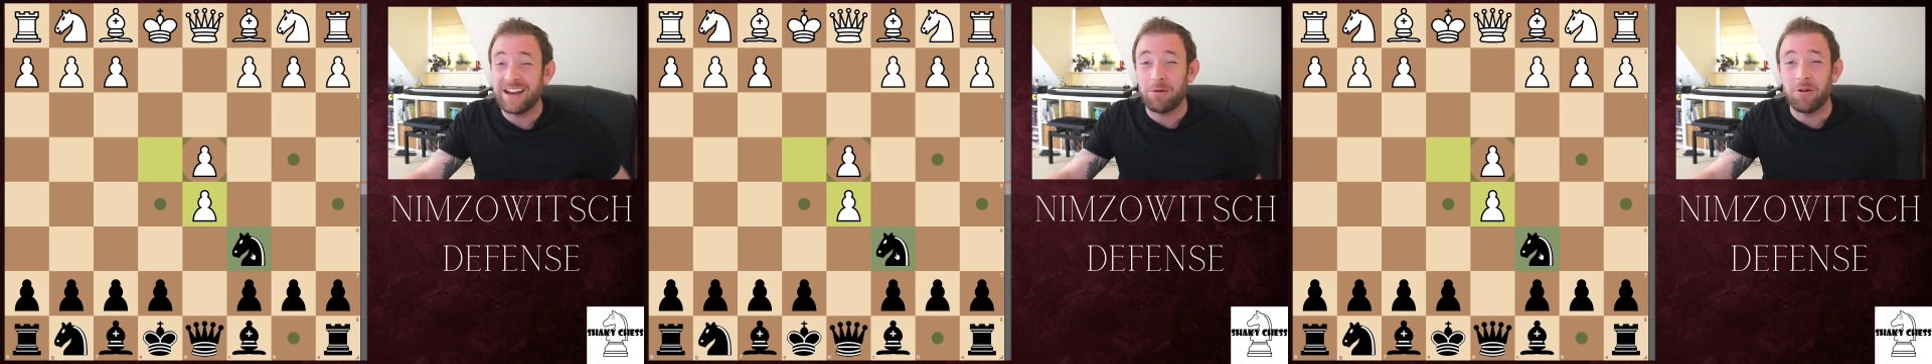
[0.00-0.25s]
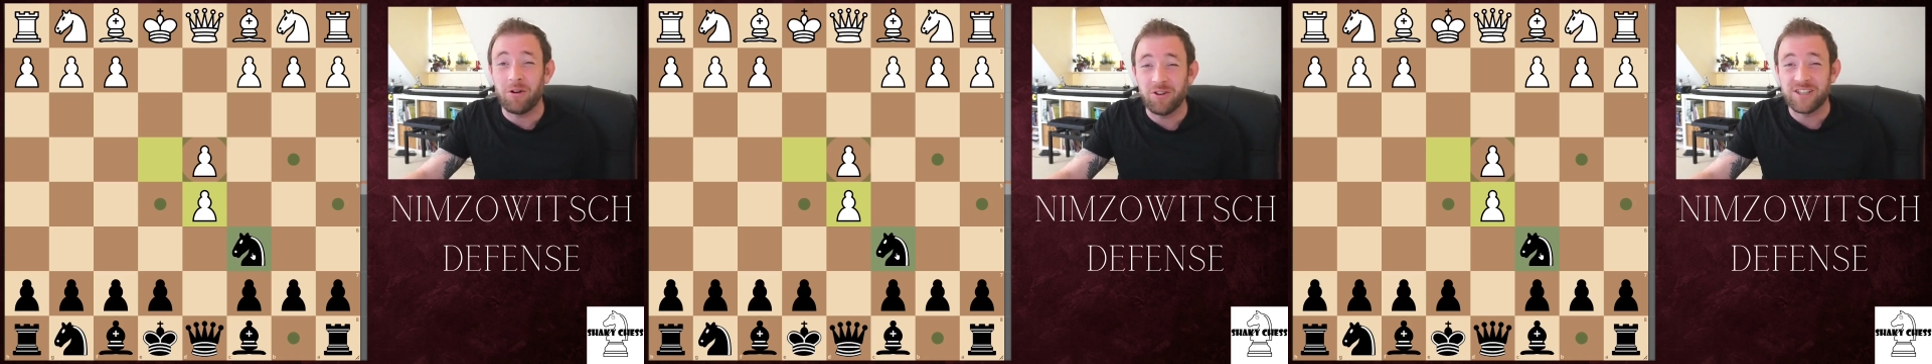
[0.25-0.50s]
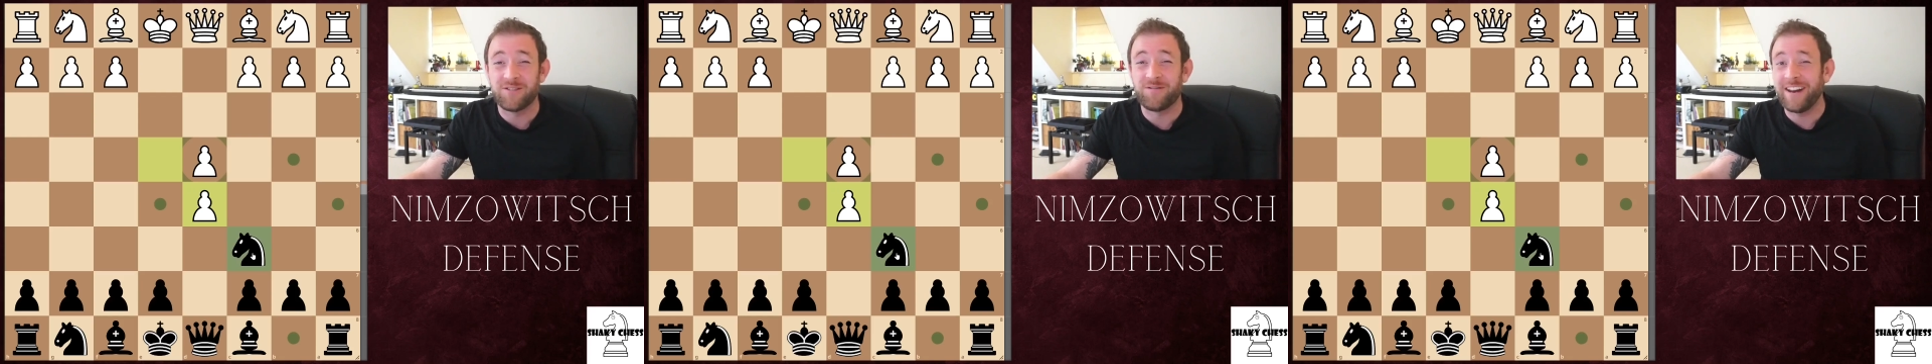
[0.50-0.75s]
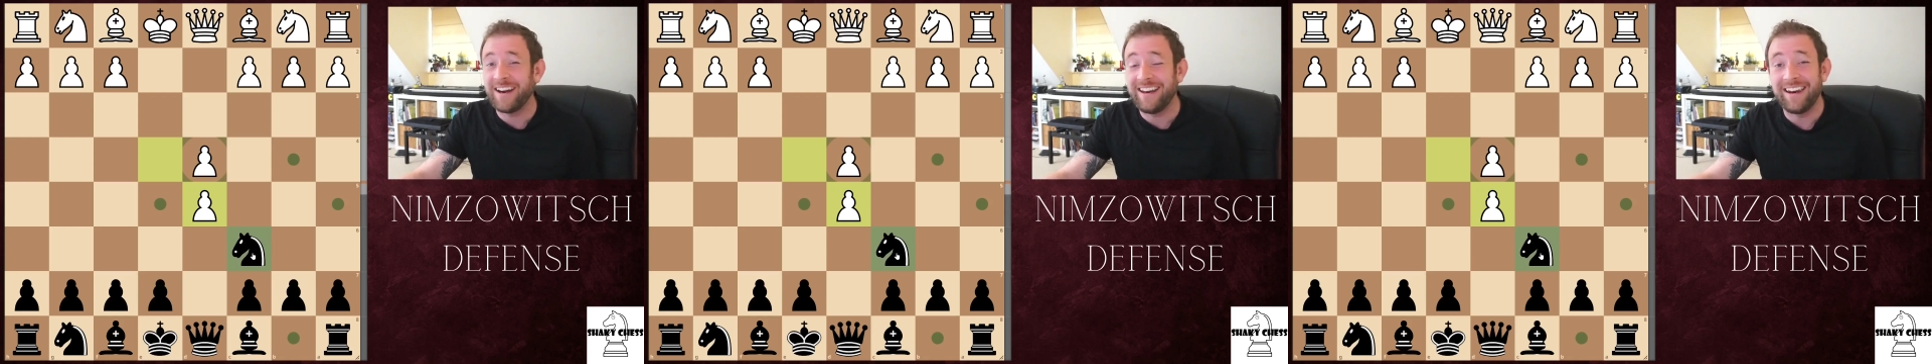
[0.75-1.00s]
our horse is
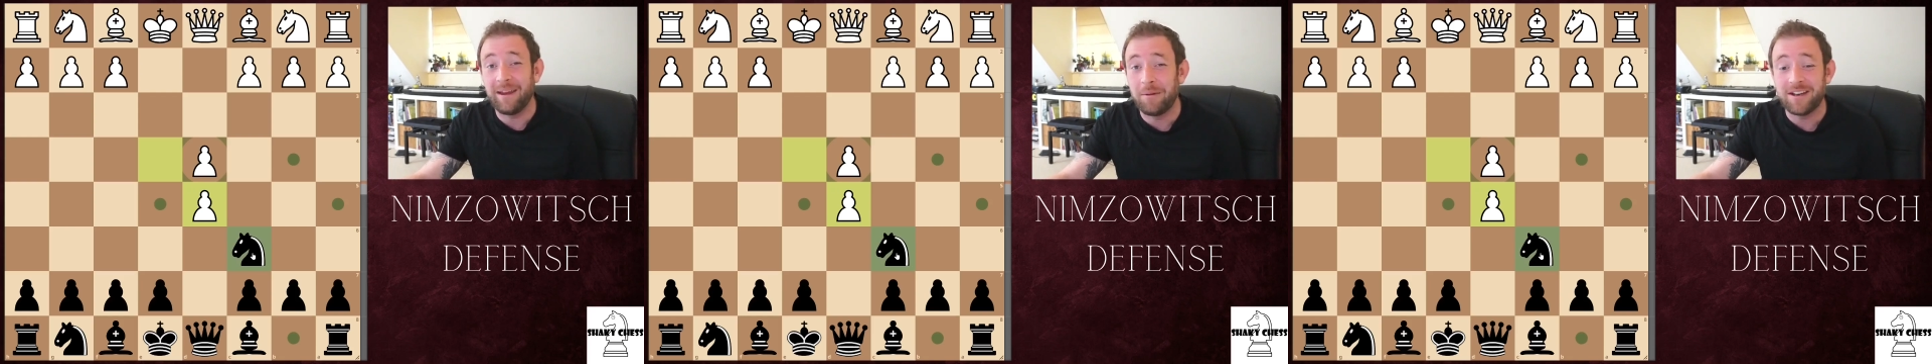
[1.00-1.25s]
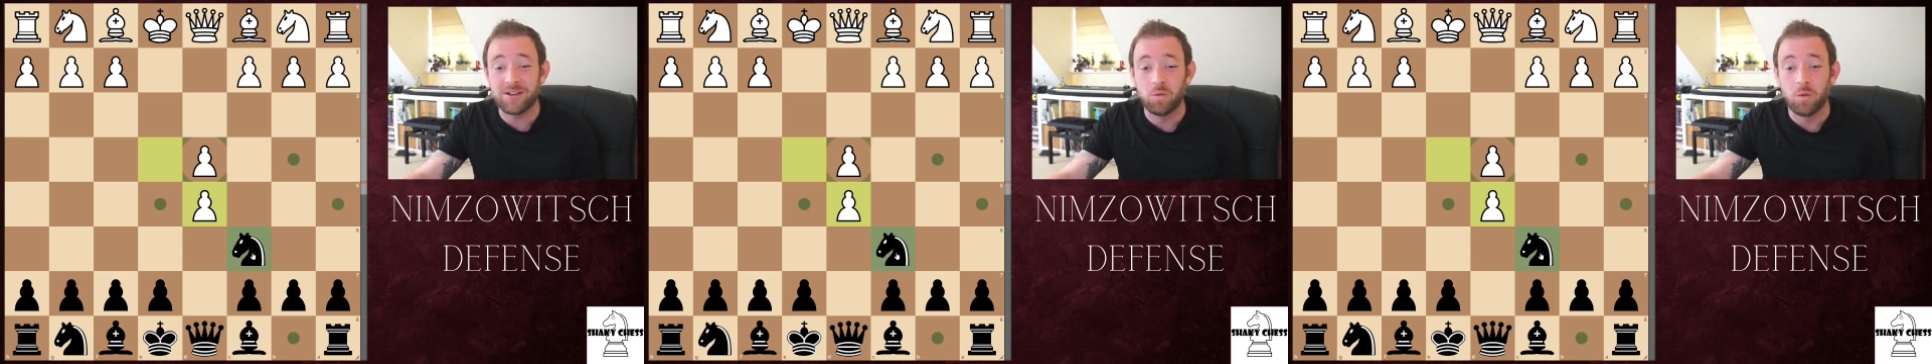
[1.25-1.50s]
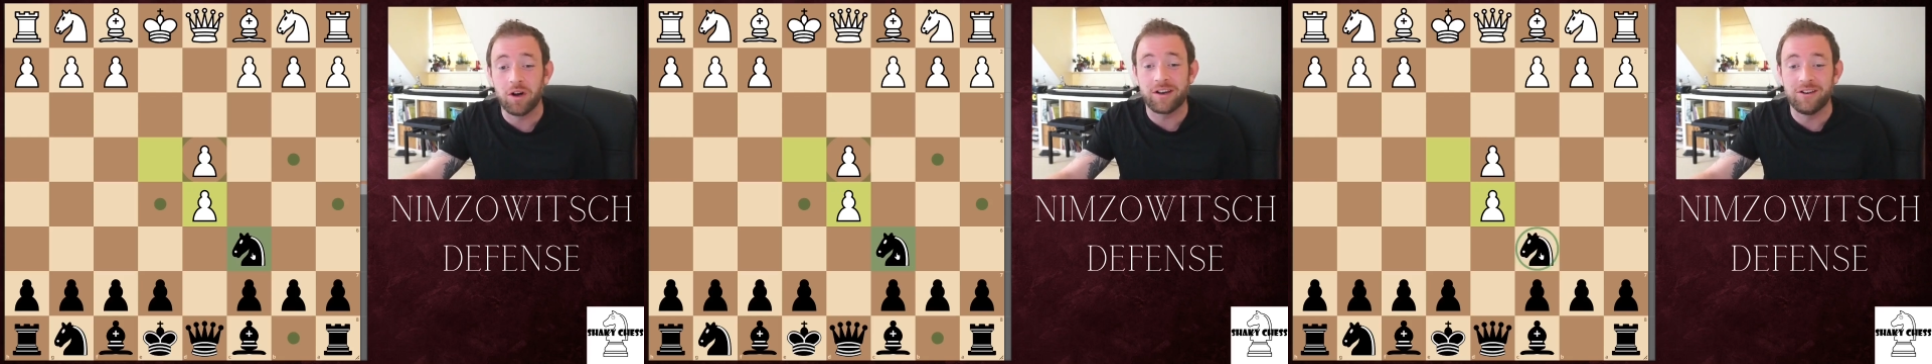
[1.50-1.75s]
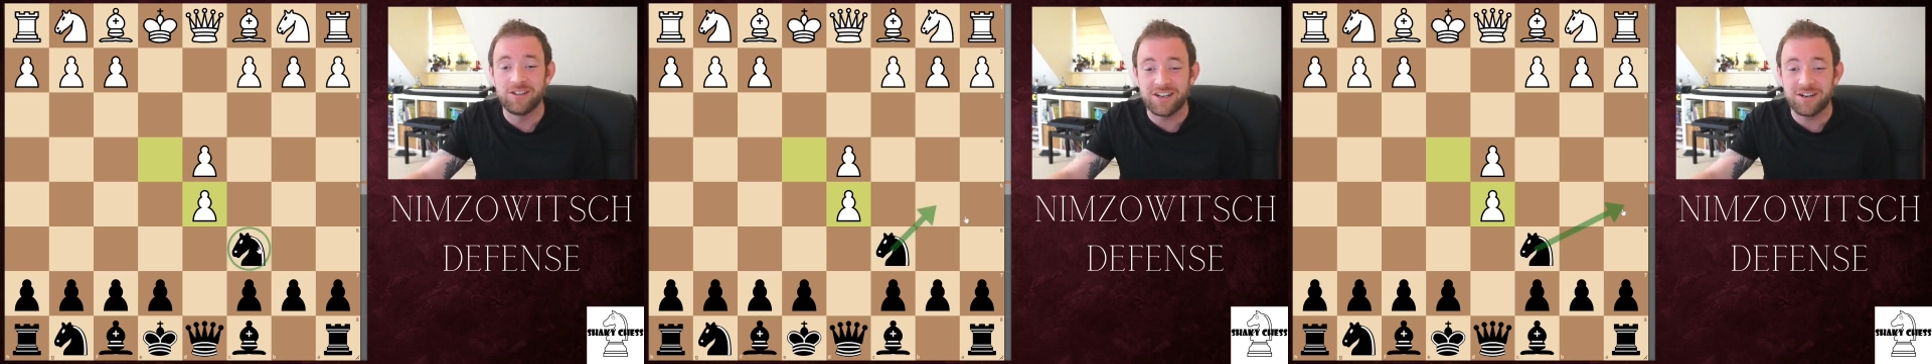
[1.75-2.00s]
fairly limited in what it
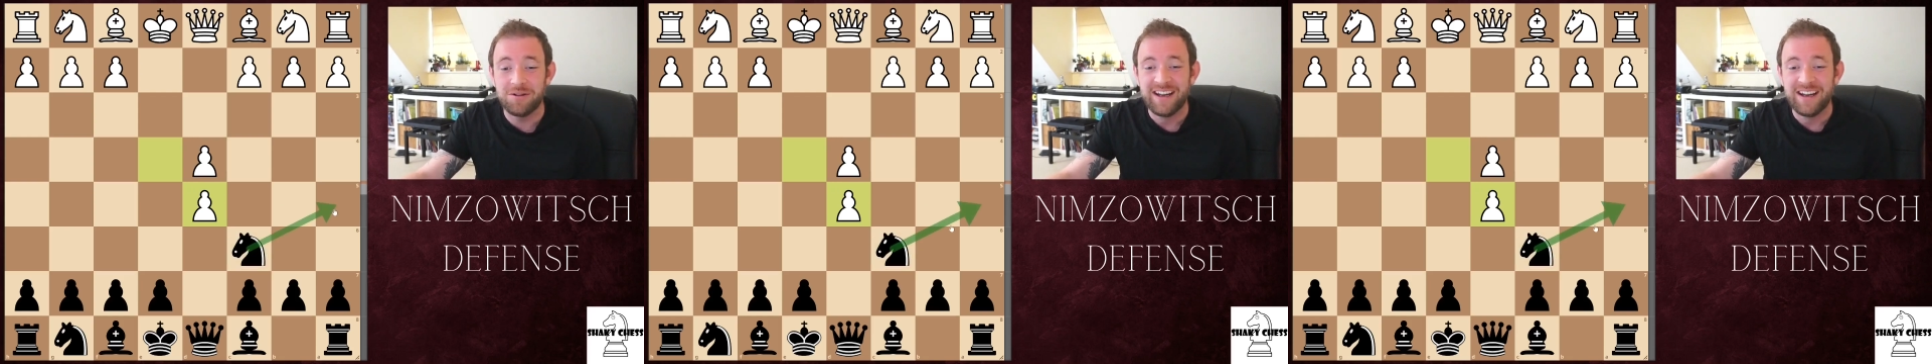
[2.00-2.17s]
can do.